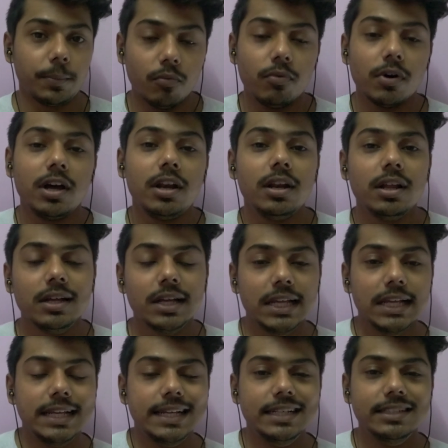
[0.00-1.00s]
1
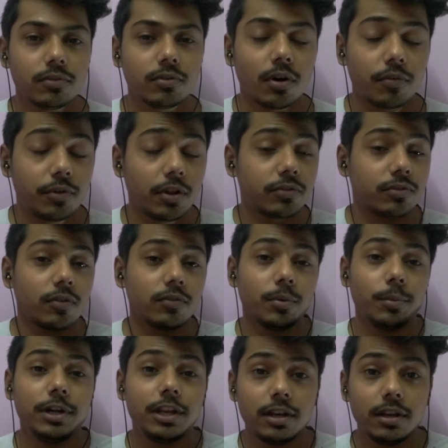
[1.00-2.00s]
is softest of the
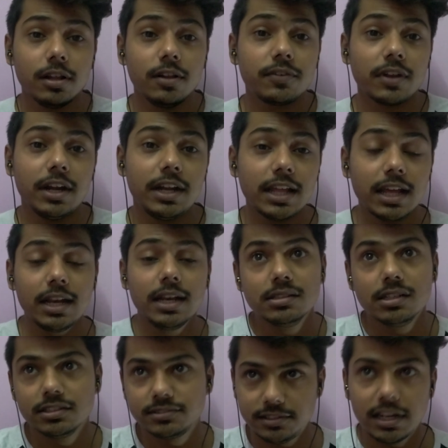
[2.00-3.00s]
materials and 10
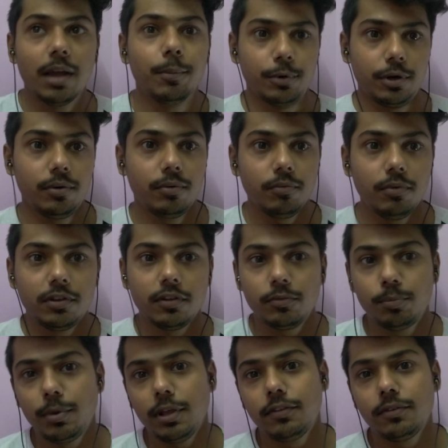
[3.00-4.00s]
is diamond, which is
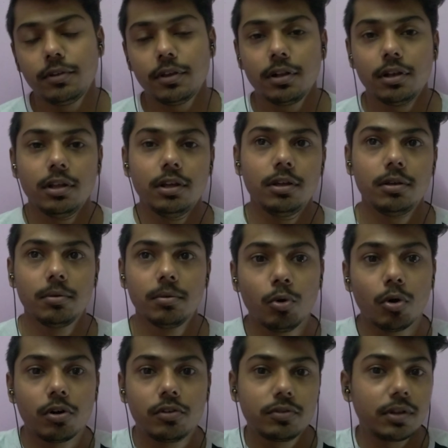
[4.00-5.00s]
basically
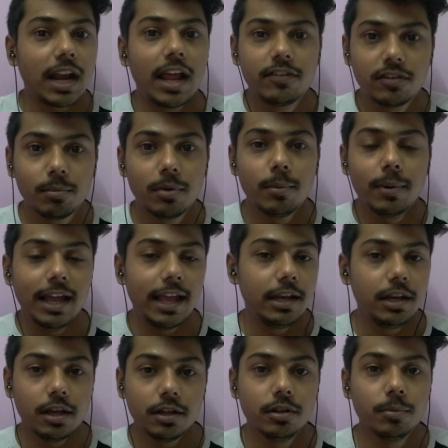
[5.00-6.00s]
not scratchable by
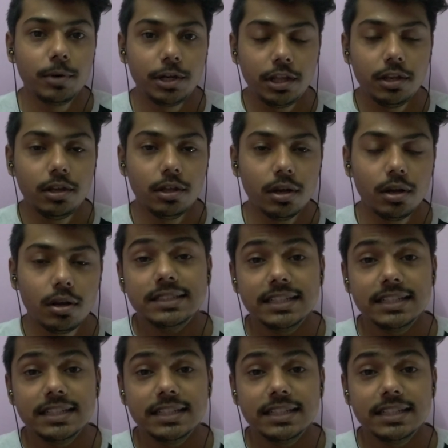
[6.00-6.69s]
any other material.